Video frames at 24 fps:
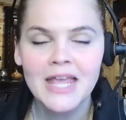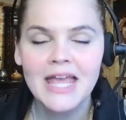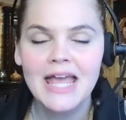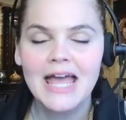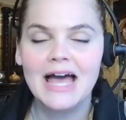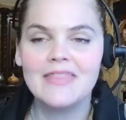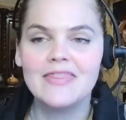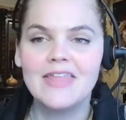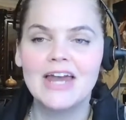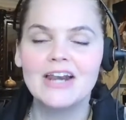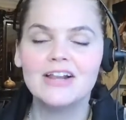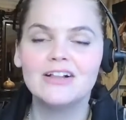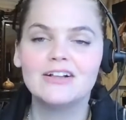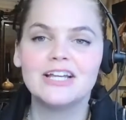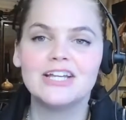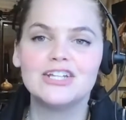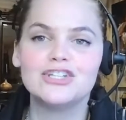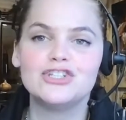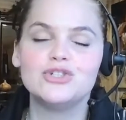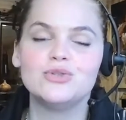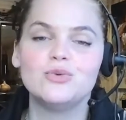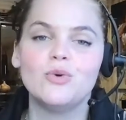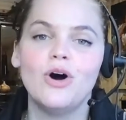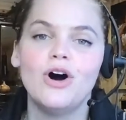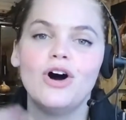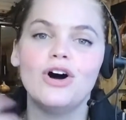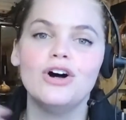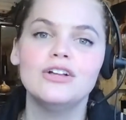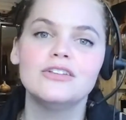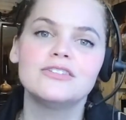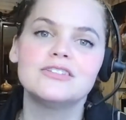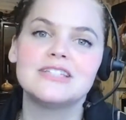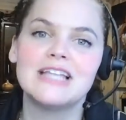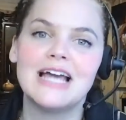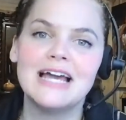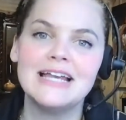And that'll get you all
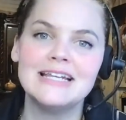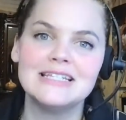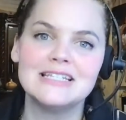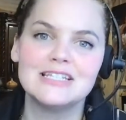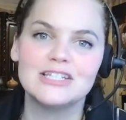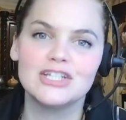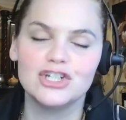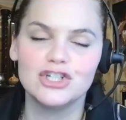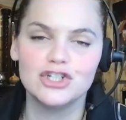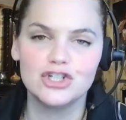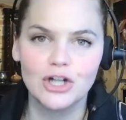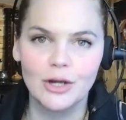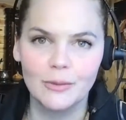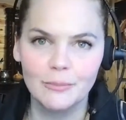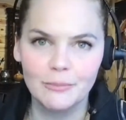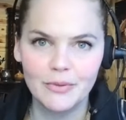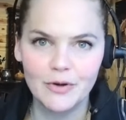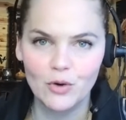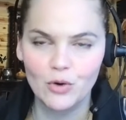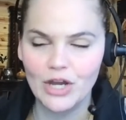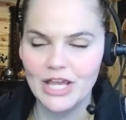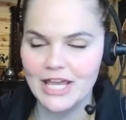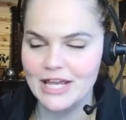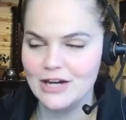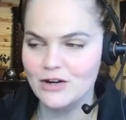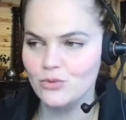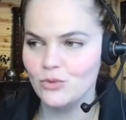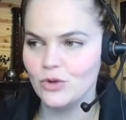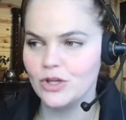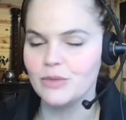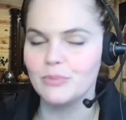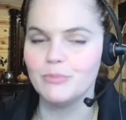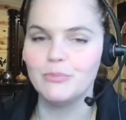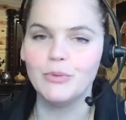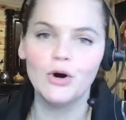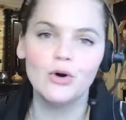set to jump in with
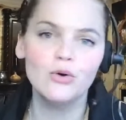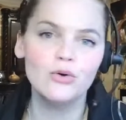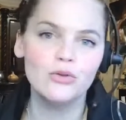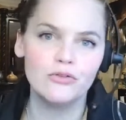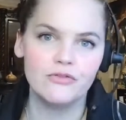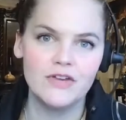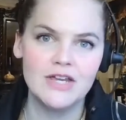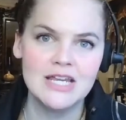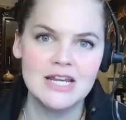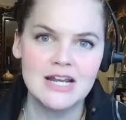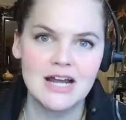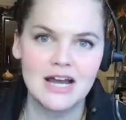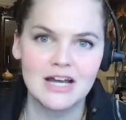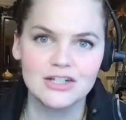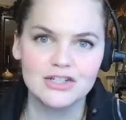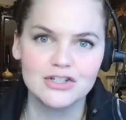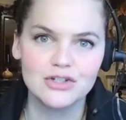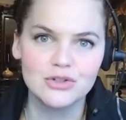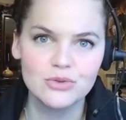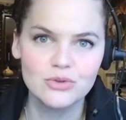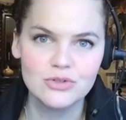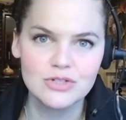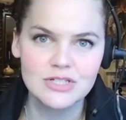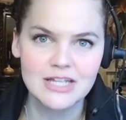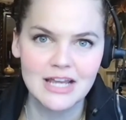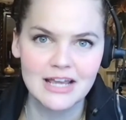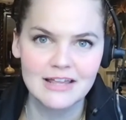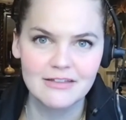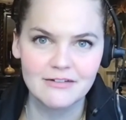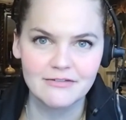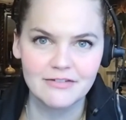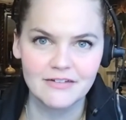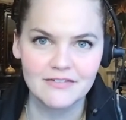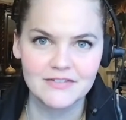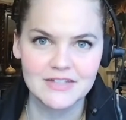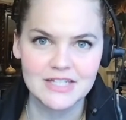both feet on Tuesday the
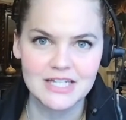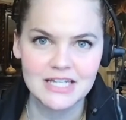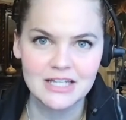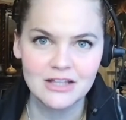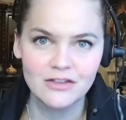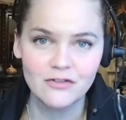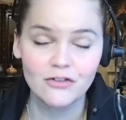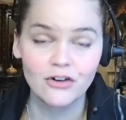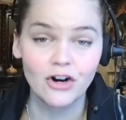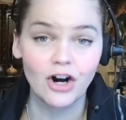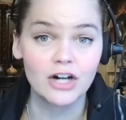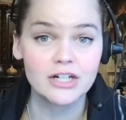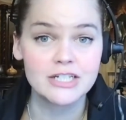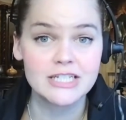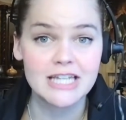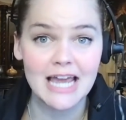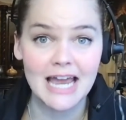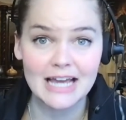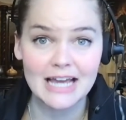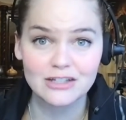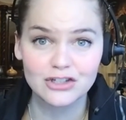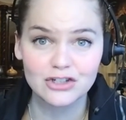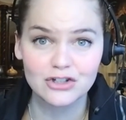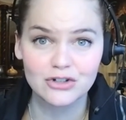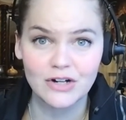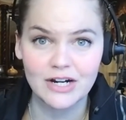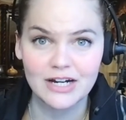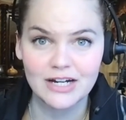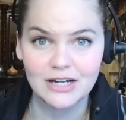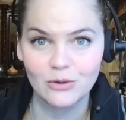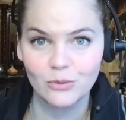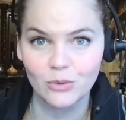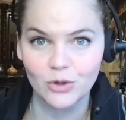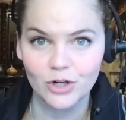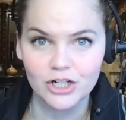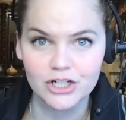15th for our task
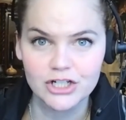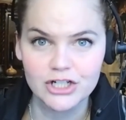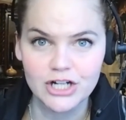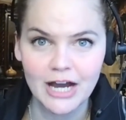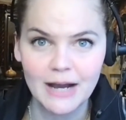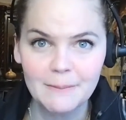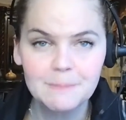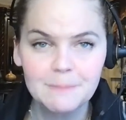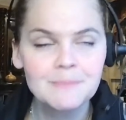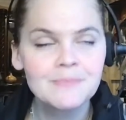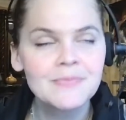training workshop.